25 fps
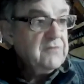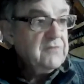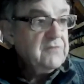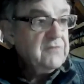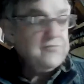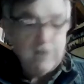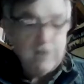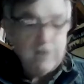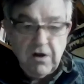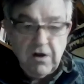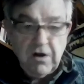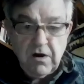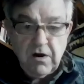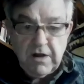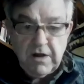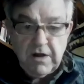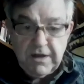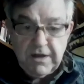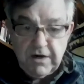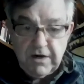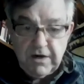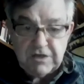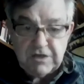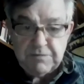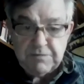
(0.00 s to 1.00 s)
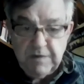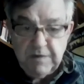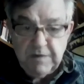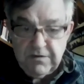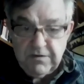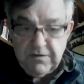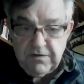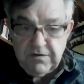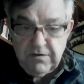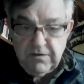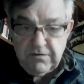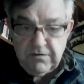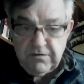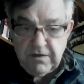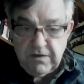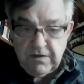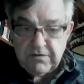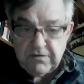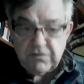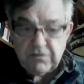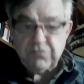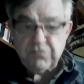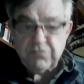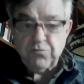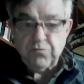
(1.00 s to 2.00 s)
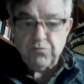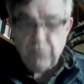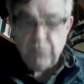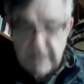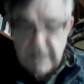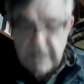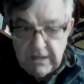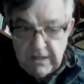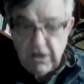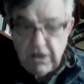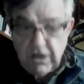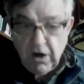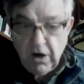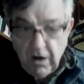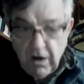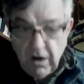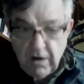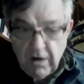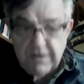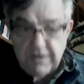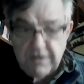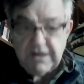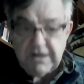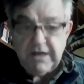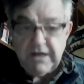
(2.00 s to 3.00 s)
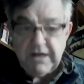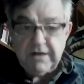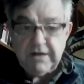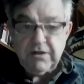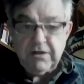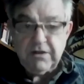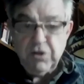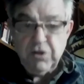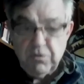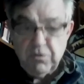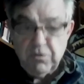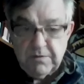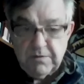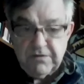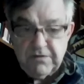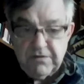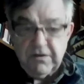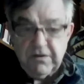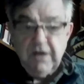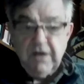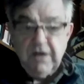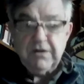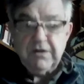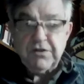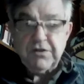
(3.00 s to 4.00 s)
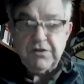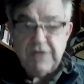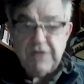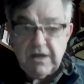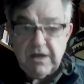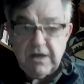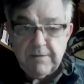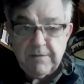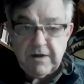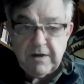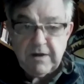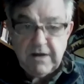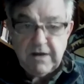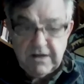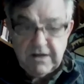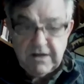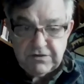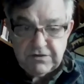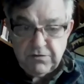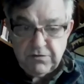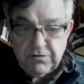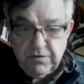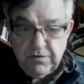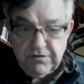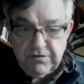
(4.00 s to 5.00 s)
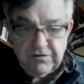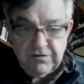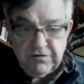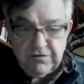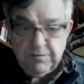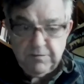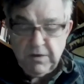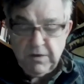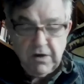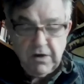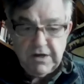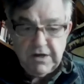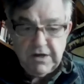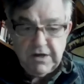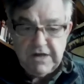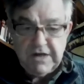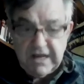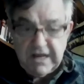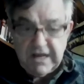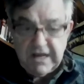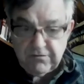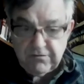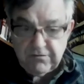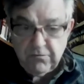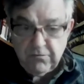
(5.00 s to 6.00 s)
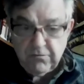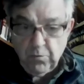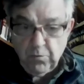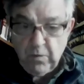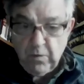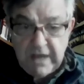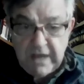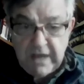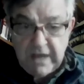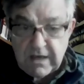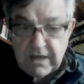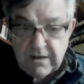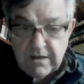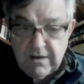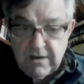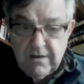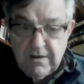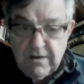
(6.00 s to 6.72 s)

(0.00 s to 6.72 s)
flaw in our species is it's really hard to get humans to think about consequences beyond next week.